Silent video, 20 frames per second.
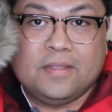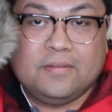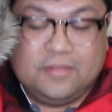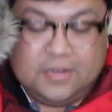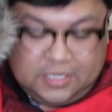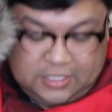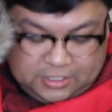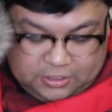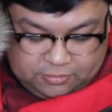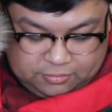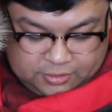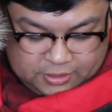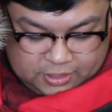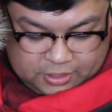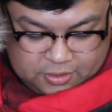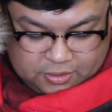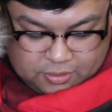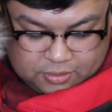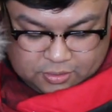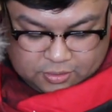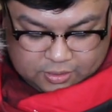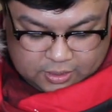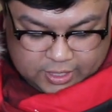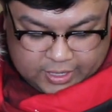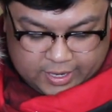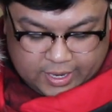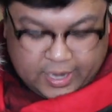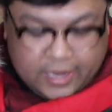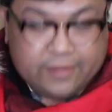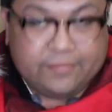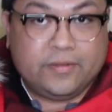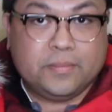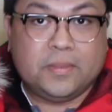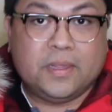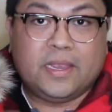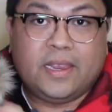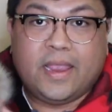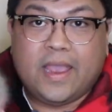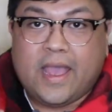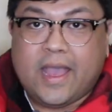which is really cool. I got it from
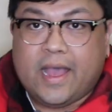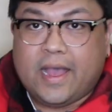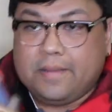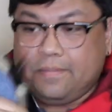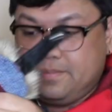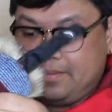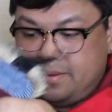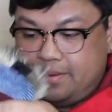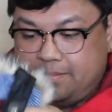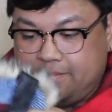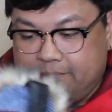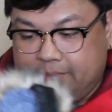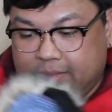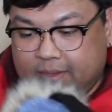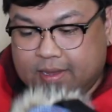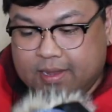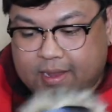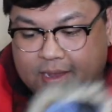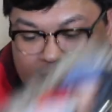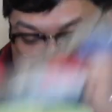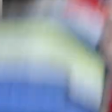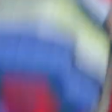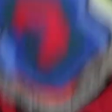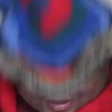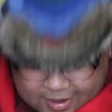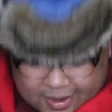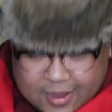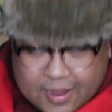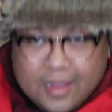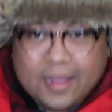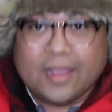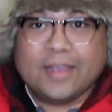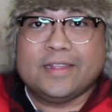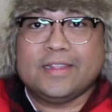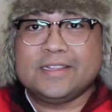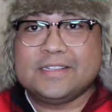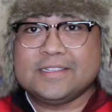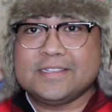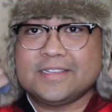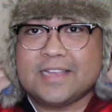the Gap,
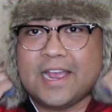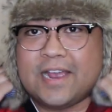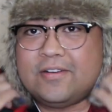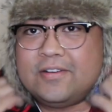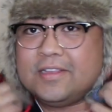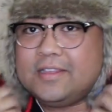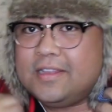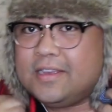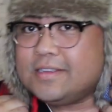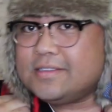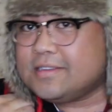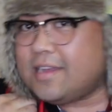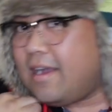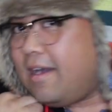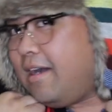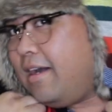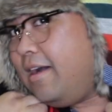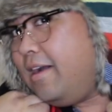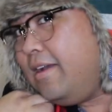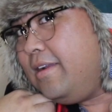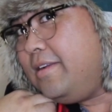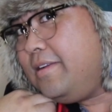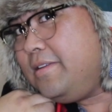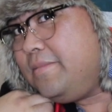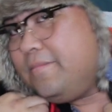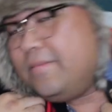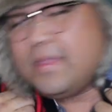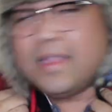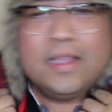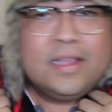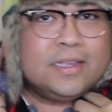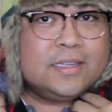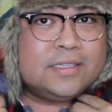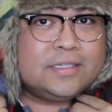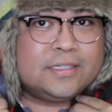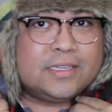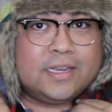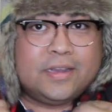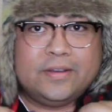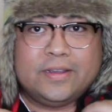and this is how it looks on.
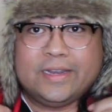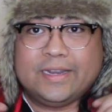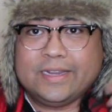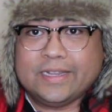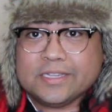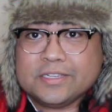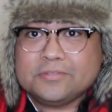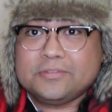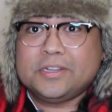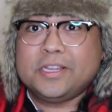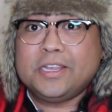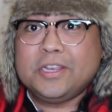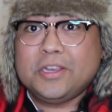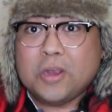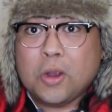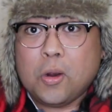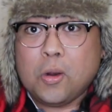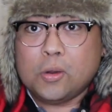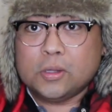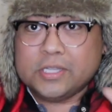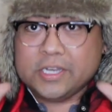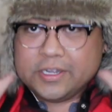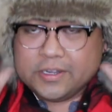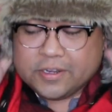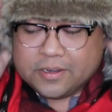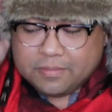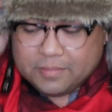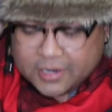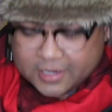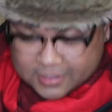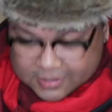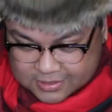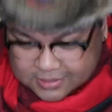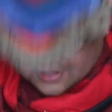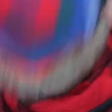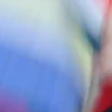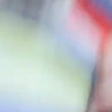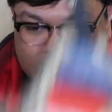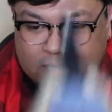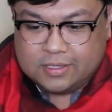So it is really cold here in
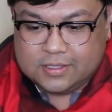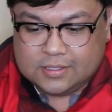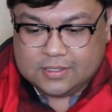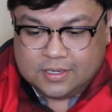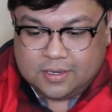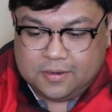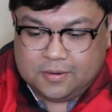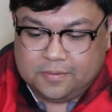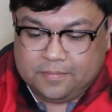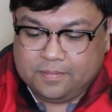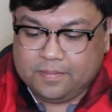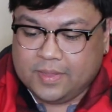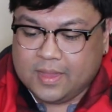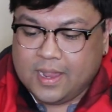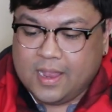Minnesota, and so